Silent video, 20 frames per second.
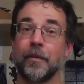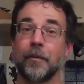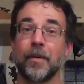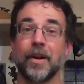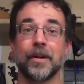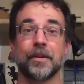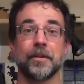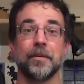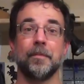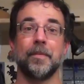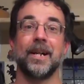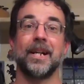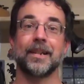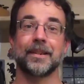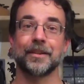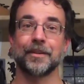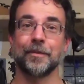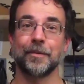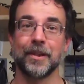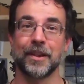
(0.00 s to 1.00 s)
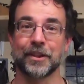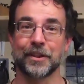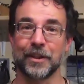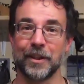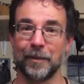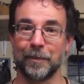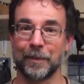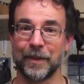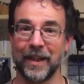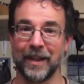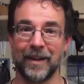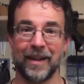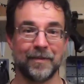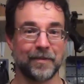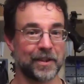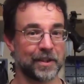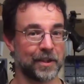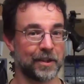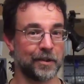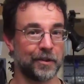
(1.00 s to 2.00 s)
and welcome back to the workshop. Now
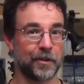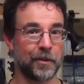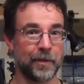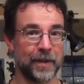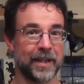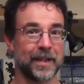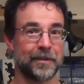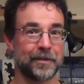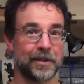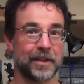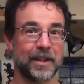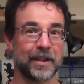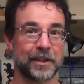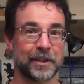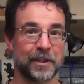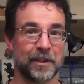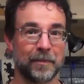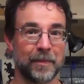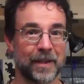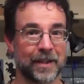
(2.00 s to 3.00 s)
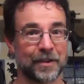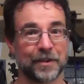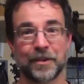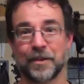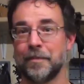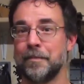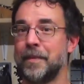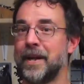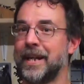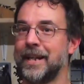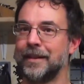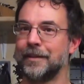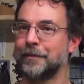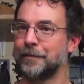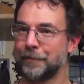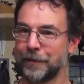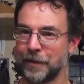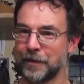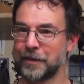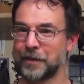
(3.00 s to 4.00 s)
I'm just going to do a quick introduction because the main
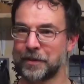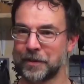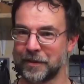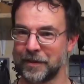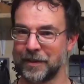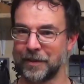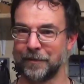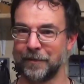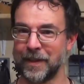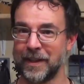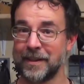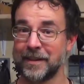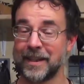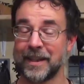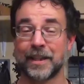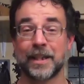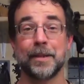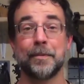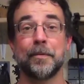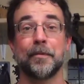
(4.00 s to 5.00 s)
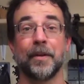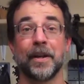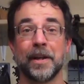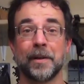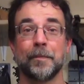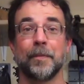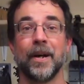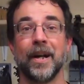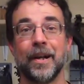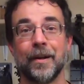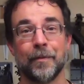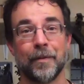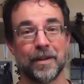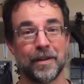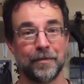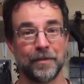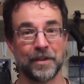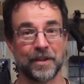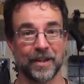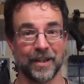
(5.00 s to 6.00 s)
focus of this vid is actually provided by
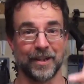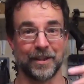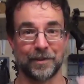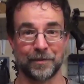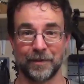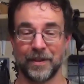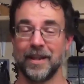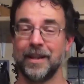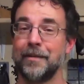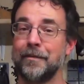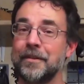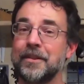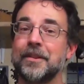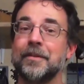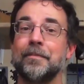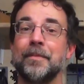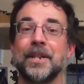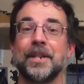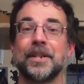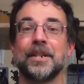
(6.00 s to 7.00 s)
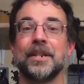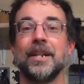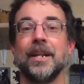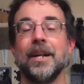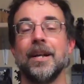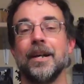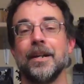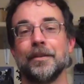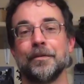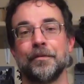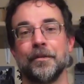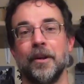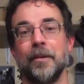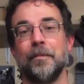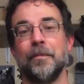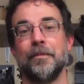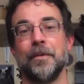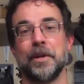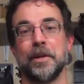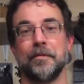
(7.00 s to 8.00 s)
one of you guys. We have a submission
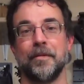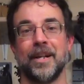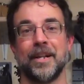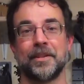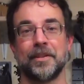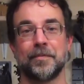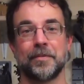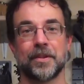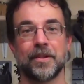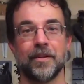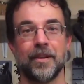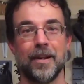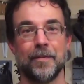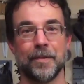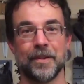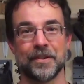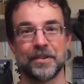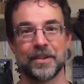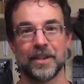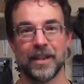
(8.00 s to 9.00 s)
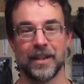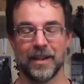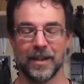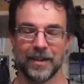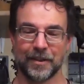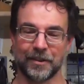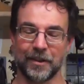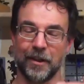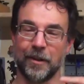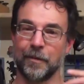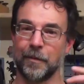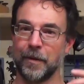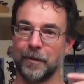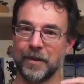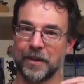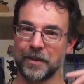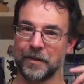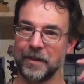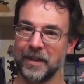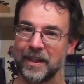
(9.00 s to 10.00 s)
from one of our subscribers. So what
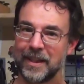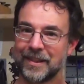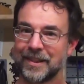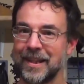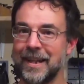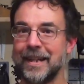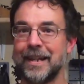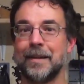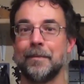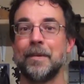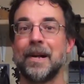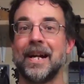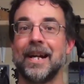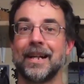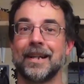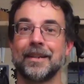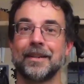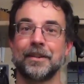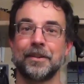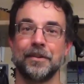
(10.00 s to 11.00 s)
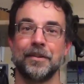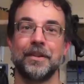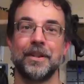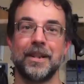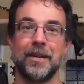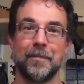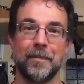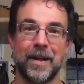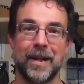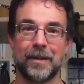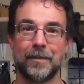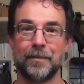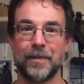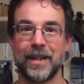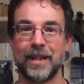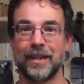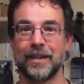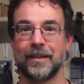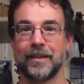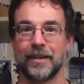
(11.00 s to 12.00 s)
we're doing is heading back to the Mad
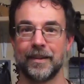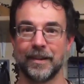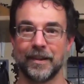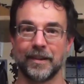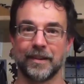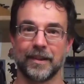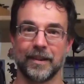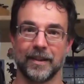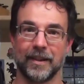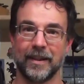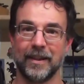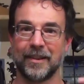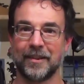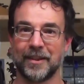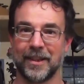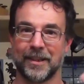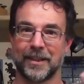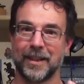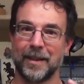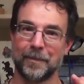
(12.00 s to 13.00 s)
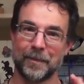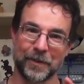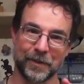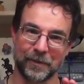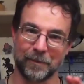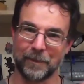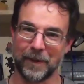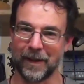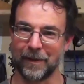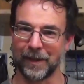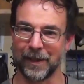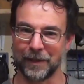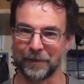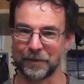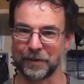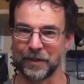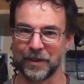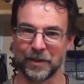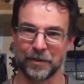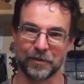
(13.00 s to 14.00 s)
Minute that I set up, sort of parallel
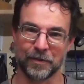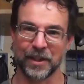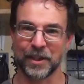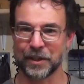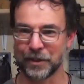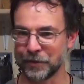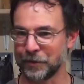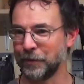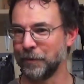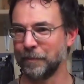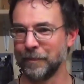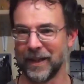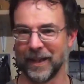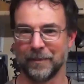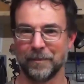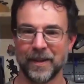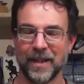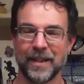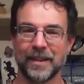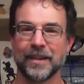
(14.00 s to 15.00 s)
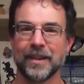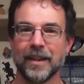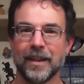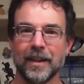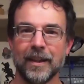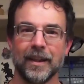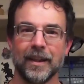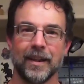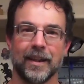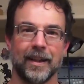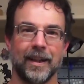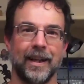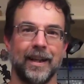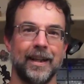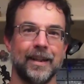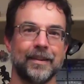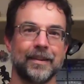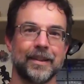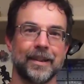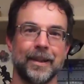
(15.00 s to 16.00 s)
to the traditional Mad Minute,
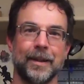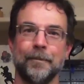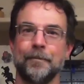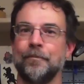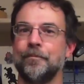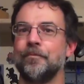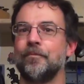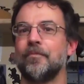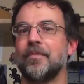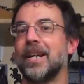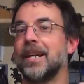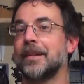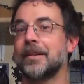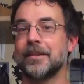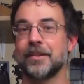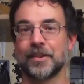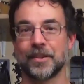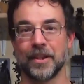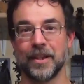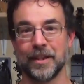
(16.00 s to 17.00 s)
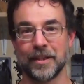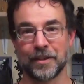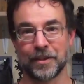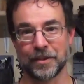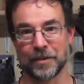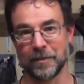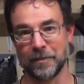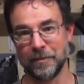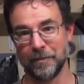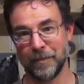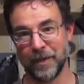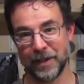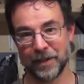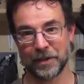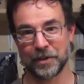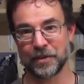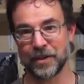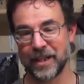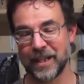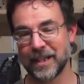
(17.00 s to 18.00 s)
and that concerns
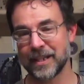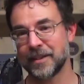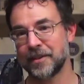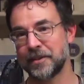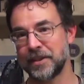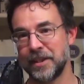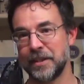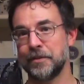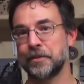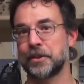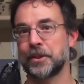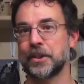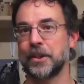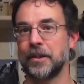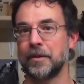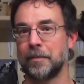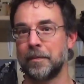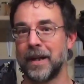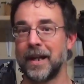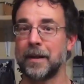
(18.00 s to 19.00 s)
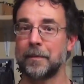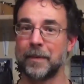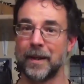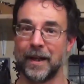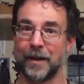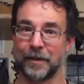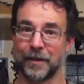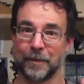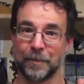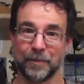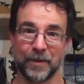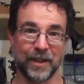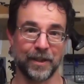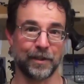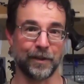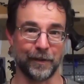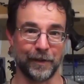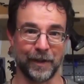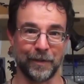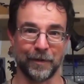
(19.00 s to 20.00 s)
military single-shot black powder
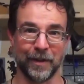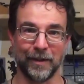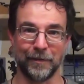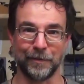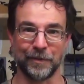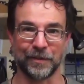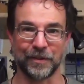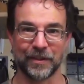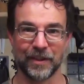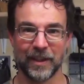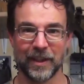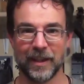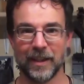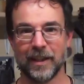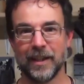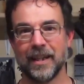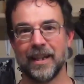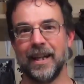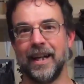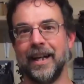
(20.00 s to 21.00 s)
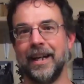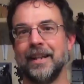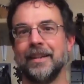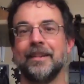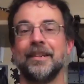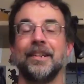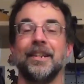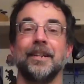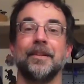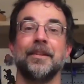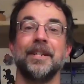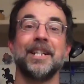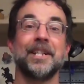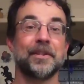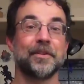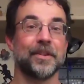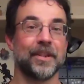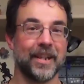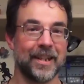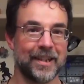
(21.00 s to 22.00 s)
breech-loading rifles. And the
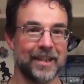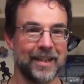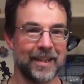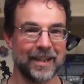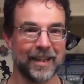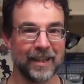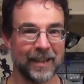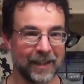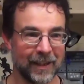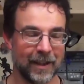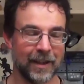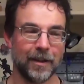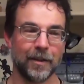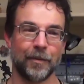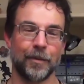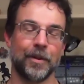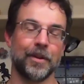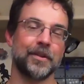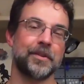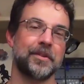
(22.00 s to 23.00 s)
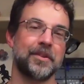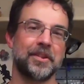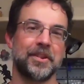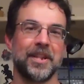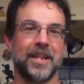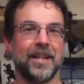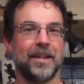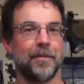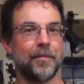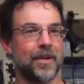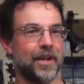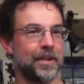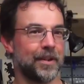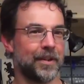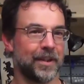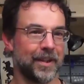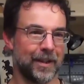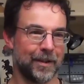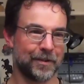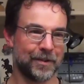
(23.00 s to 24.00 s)
initial idea was to see
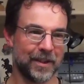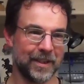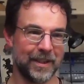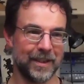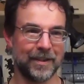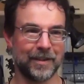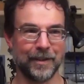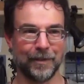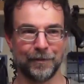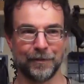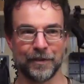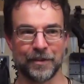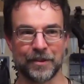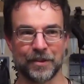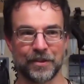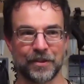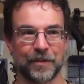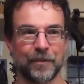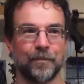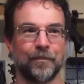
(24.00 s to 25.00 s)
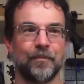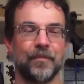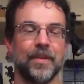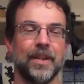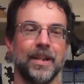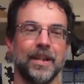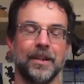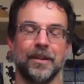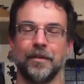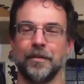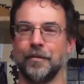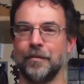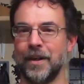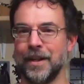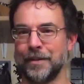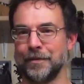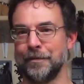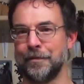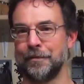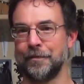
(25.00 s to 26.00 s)
whether there was any difference in
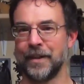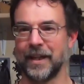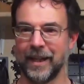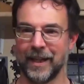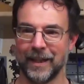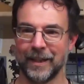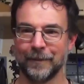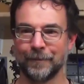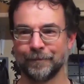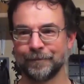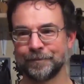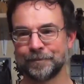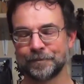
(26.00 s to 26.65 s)
rate of fire